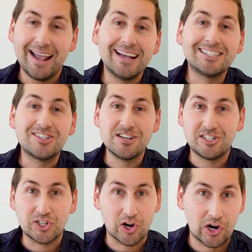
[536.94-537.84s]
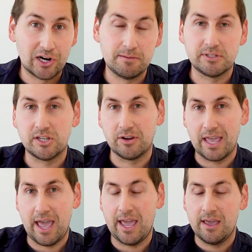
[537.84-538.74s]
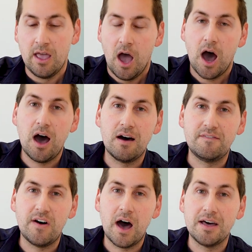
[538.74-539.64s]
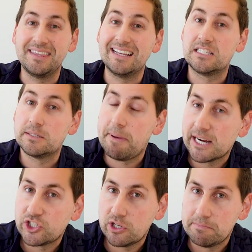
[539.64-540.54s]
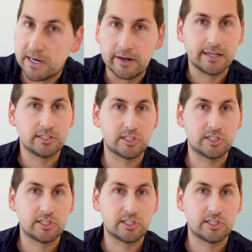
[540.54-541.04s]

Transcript: is the terms, okay, of the inspection period.